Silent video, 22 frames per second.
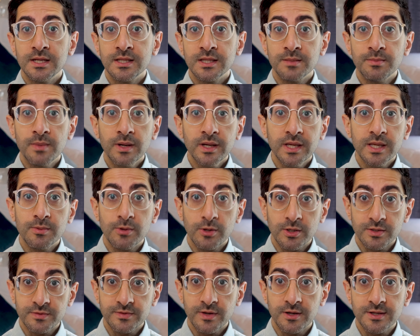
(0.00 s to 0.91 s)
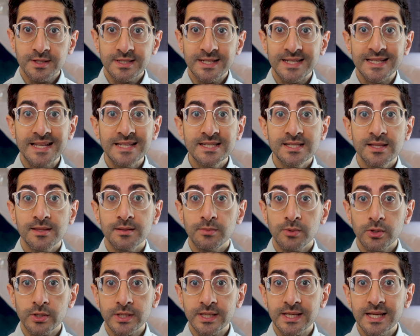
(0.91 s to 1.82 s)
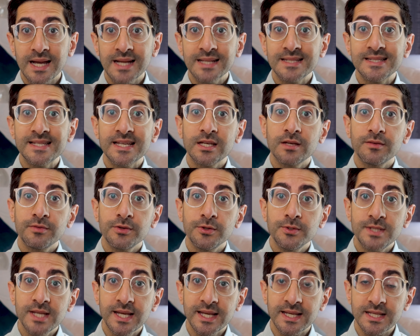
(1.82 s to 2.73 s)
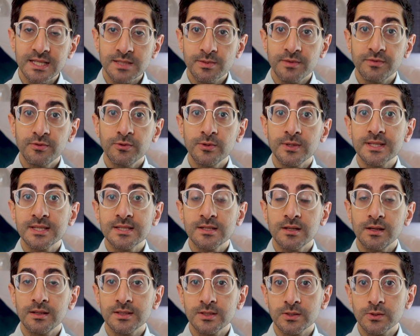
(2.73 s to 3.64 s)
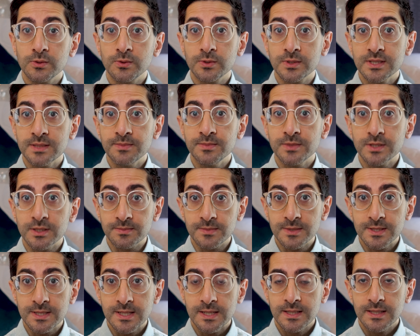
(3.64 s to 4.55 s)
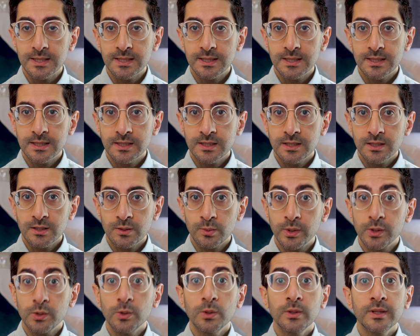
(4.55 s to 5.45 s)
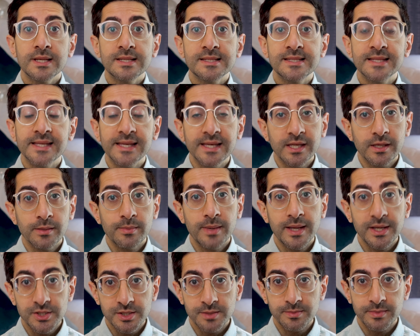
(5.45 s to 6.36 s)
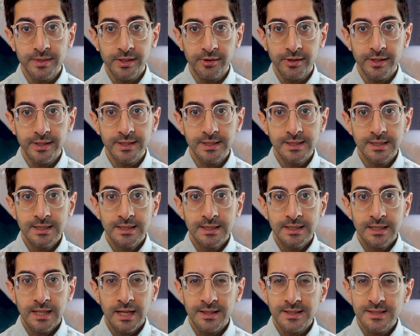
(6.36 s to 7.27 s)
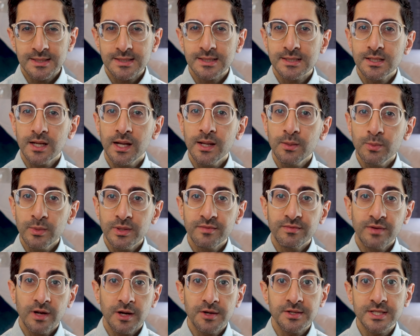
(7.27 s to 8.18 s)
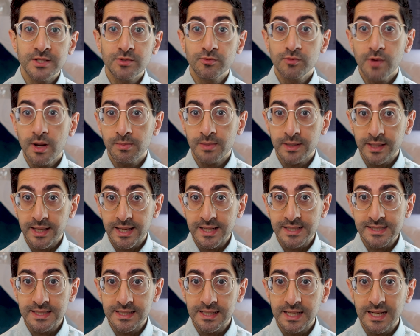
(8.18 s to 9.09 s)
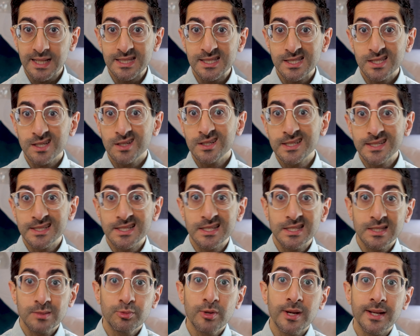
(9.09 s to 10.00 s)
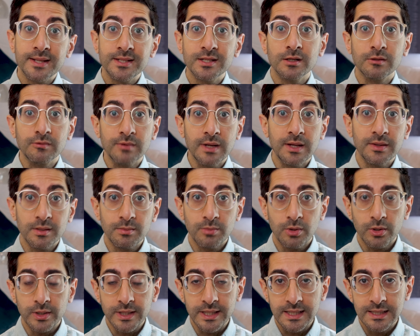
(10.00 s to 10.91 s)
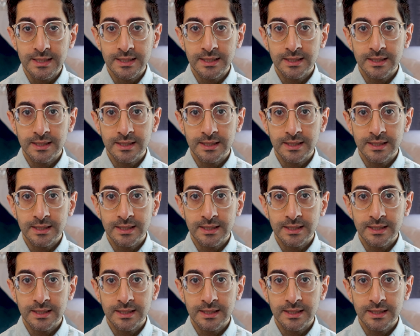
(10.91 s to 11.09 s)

the monkeypox virus can enter the body and take a few days before it starts to cause symptoms. We call this the incubation period, and it's the time when the virus is replicating and starting to spread around the body.